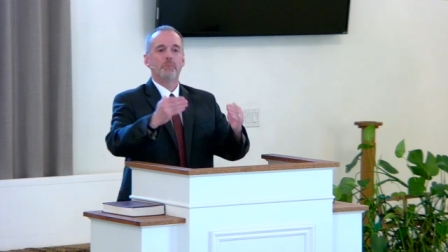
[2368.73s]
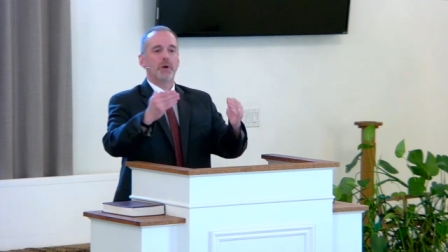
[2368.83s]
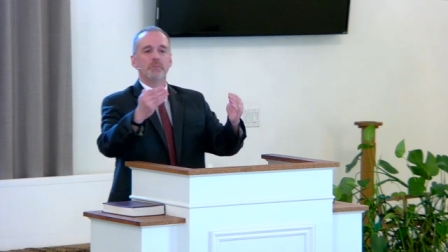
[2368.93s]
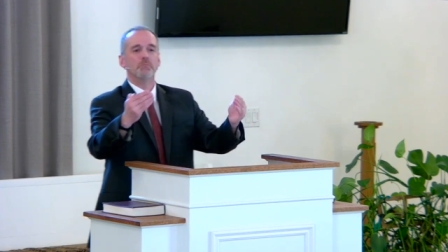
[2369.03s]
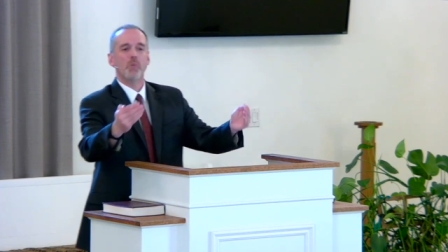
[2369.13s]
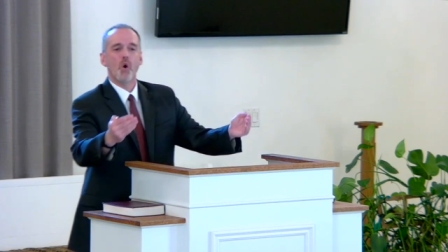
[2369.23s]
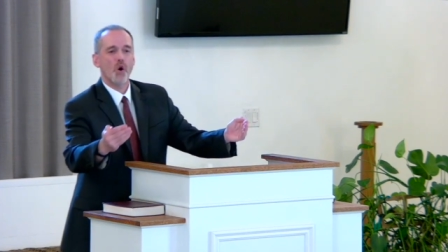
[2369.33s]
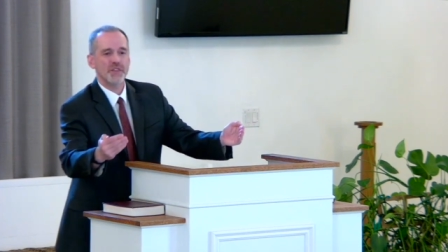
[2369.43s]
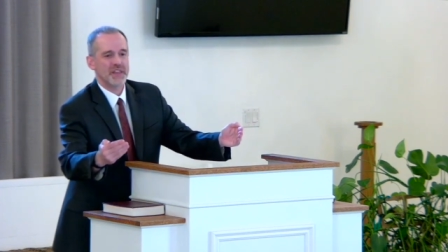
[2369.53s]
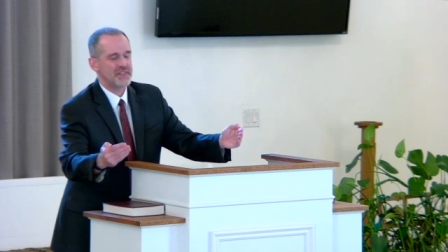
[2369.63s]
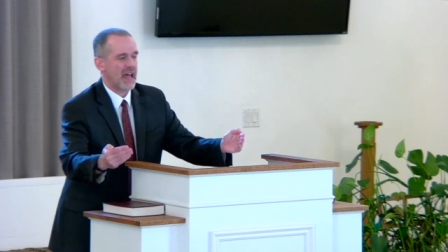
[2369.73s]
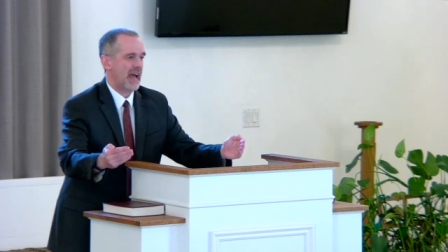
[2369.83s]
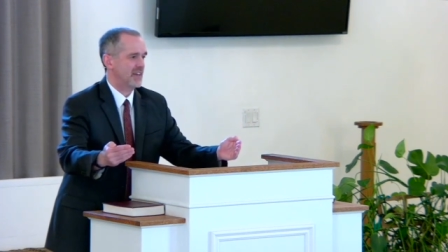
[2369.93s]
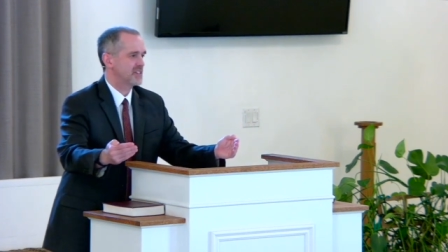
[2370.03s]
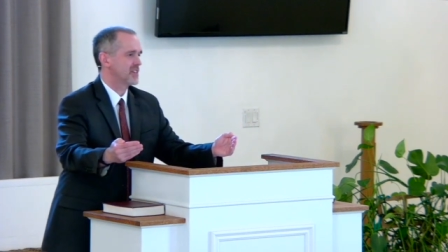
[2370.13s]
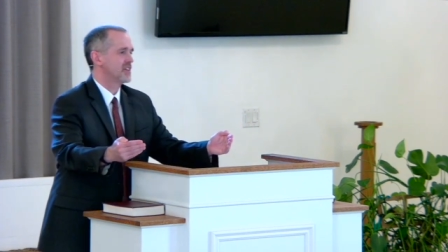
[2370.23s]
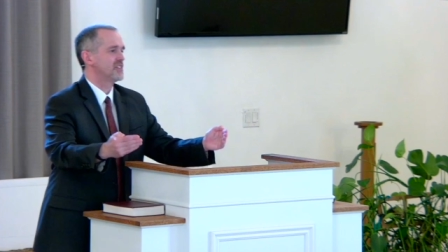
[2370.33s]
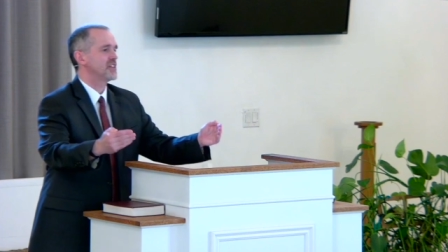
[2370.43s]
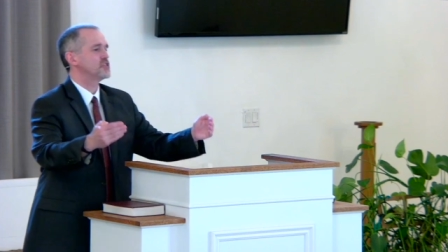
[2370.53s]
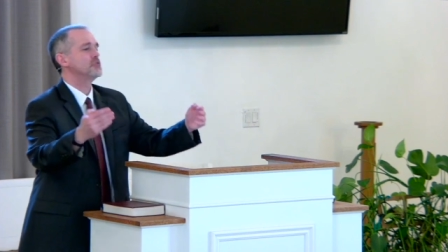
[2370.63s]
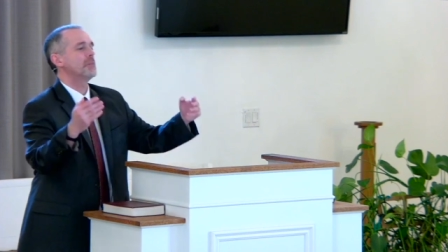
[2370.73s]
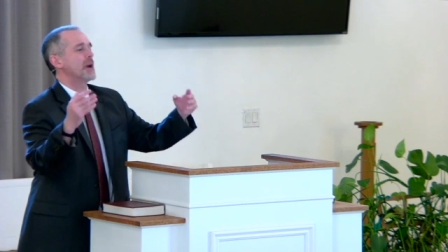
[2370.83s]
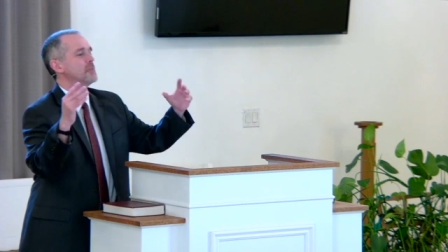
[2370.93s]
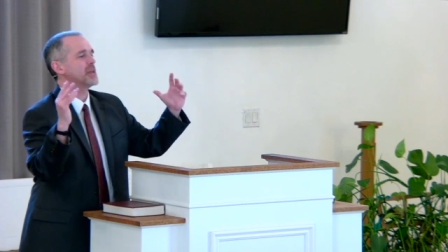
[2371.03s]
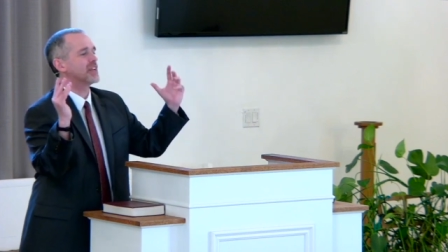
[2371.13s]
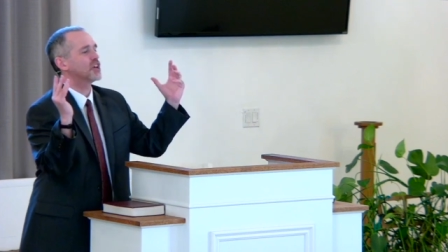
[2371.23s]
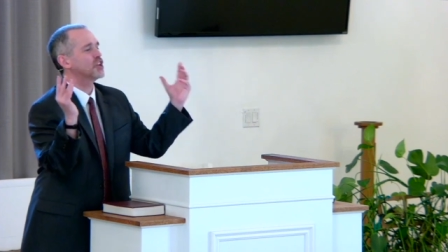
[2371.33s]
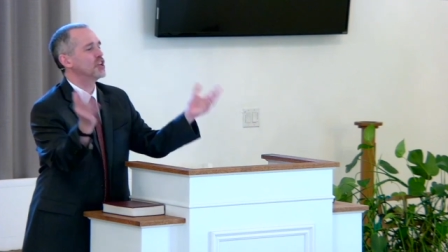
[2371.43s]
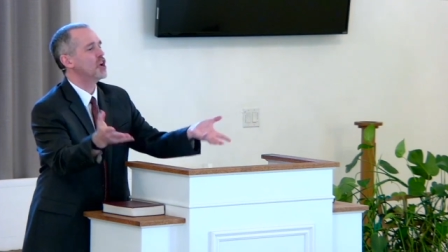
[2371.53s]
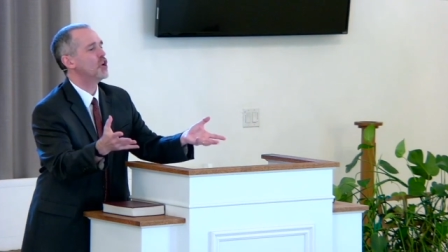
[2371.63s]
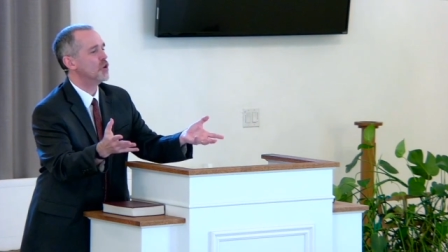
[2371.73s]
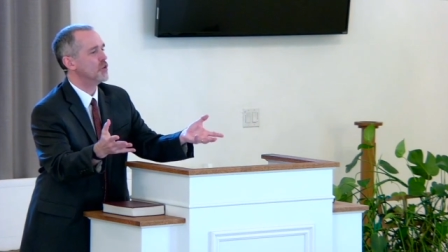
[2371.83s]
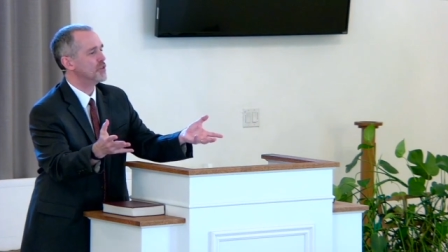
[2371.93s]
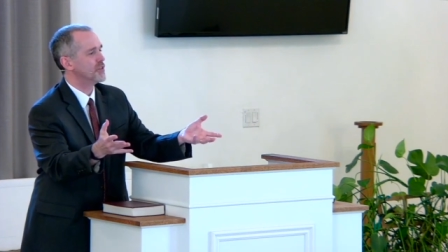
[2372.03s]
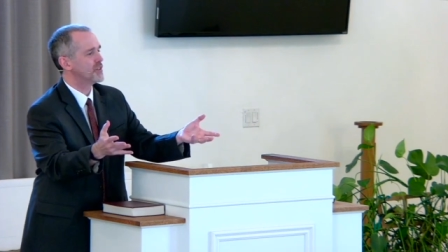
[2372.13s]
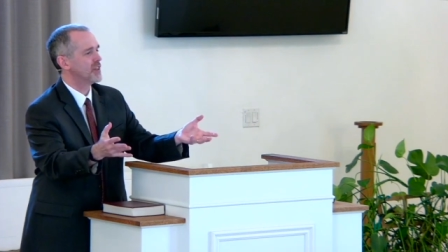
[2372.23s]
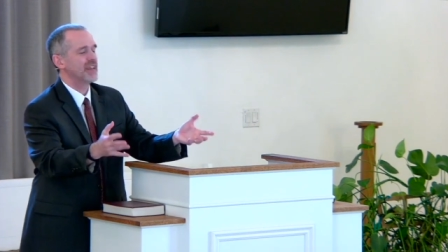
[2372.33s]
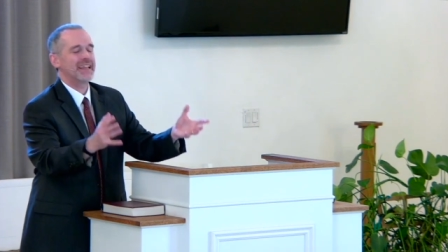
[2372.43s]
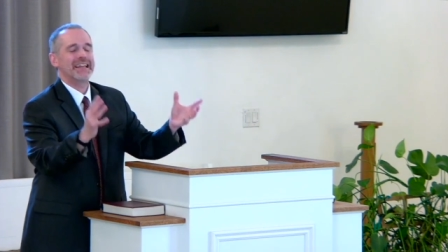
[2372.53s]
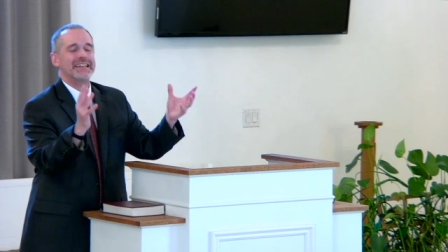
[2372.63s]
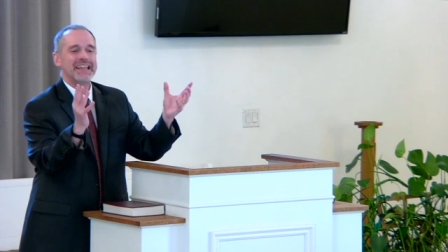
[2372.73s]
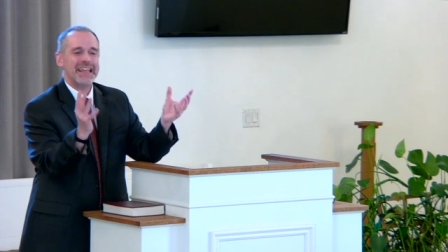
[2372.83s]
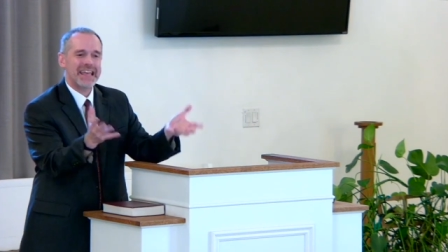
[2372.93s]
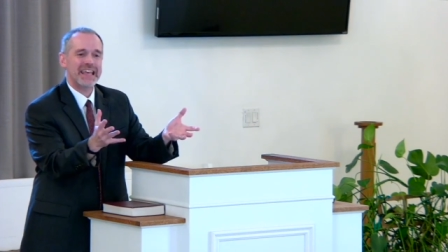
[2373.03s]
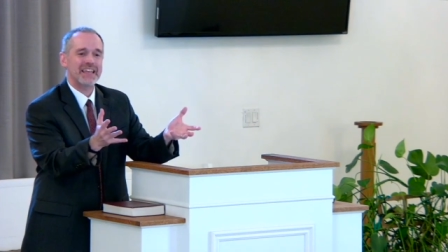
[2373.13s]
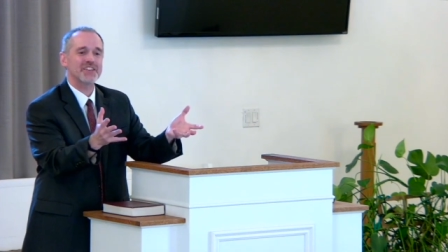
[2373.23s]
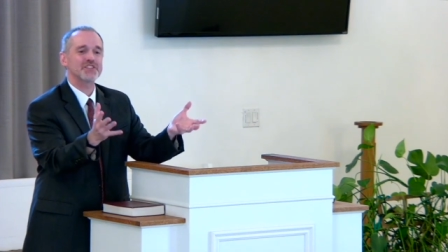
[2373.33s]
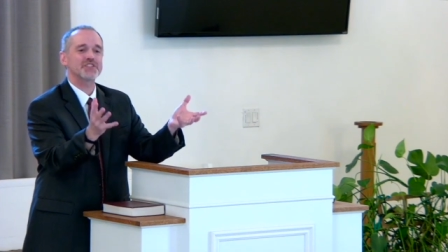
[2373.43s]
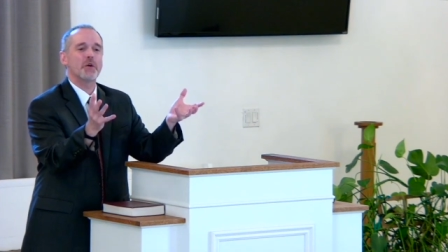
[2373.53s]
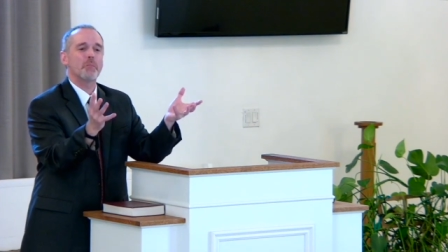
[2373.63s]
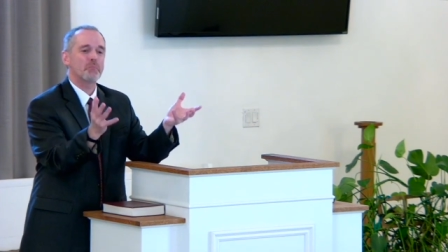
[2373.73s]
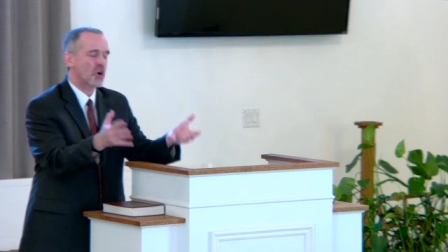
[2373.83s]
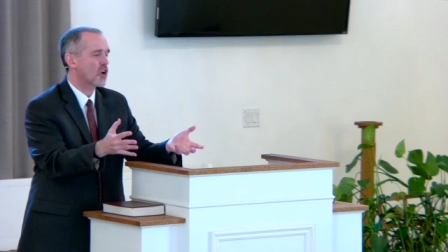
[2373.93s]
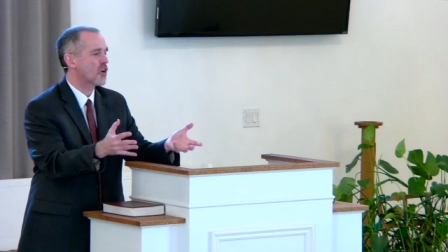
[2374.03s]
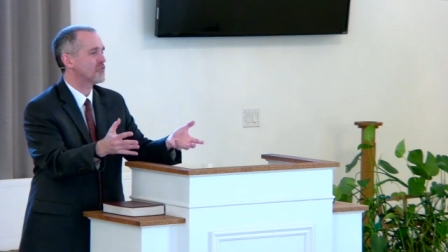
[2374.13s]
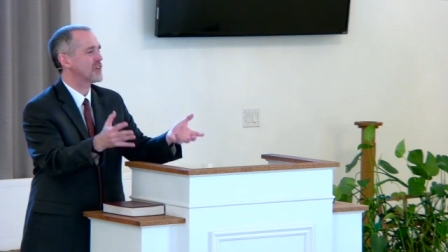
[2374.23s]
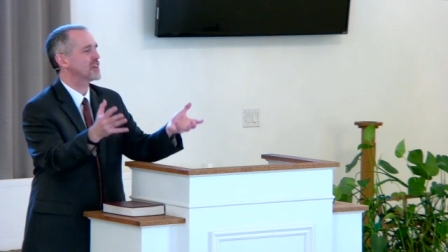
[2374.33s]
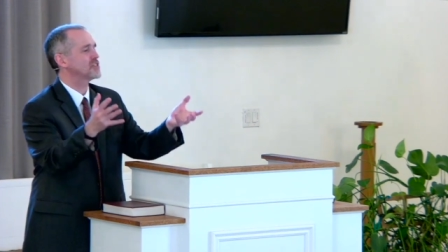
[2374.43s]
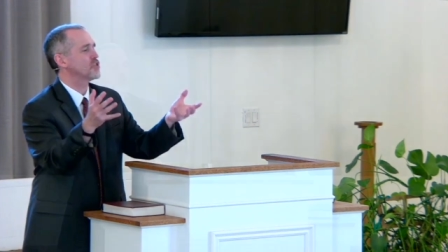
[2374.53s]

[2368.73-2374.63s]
But more than that, that you might be clothed in His perfect